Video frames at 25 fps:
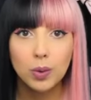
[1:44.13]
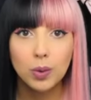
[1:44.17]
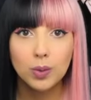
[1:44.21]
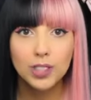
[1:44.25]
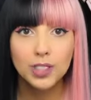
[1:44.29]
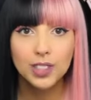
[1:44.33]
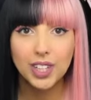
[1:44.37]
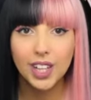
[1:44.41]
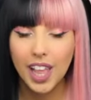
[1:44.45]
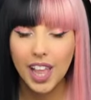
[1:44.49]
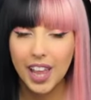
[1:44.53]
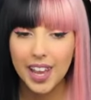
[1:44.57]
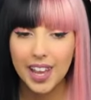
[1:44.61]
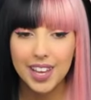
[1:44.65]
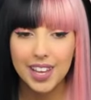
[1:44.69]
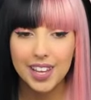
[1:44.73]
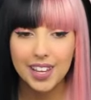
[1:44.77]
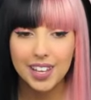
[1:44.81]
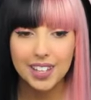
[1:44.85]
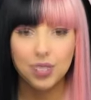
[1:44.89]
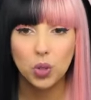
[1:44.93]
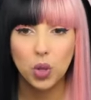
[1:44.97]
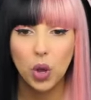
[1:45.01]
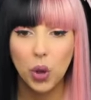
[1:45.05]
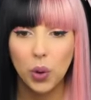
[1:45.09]
I was late.
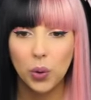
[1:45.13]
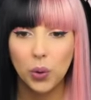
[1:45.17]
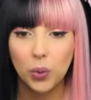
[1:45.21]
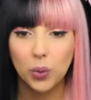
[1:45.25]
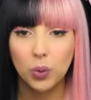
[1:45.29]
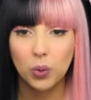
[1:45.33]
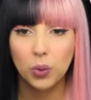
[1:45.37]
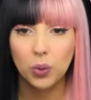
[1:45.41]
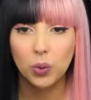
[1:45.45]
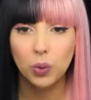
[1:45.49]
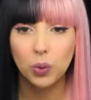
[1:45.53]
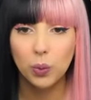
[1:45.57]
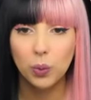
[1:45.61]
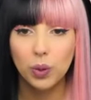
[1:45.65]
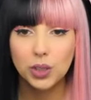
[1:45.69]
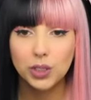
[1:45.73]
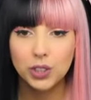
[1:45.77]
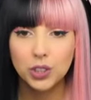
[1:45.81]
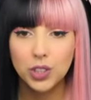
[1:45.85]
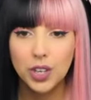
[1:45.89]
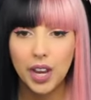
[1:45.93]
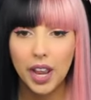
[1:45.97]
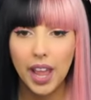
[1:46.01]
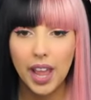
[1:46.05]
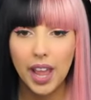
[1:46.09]
So,
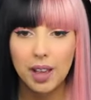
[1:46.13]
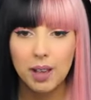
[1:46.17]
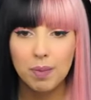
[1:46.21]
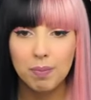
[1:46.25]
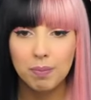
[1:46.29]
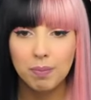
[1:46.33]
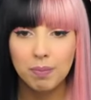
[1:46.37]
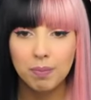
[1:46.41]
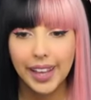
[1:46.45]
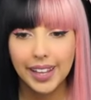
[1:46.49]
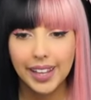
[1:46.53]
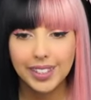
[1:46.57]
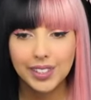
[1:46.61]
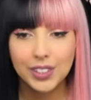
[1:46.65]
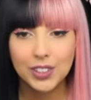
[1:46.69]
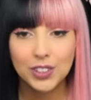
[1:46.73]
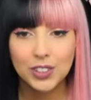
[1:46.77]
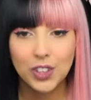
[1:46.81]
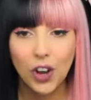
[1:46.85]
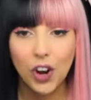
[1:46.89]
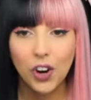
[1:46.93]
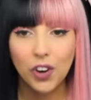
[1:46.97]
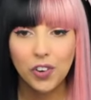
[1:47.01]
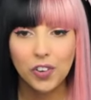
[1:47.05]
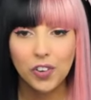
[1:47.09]
What's your name? It's
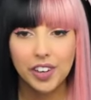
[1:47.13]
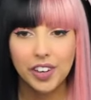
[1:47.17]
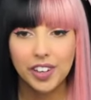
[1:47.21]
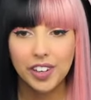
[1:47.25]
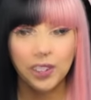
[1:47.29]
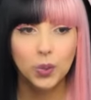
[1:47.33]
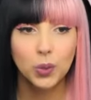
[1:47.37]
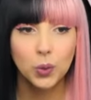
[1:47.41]
Sora.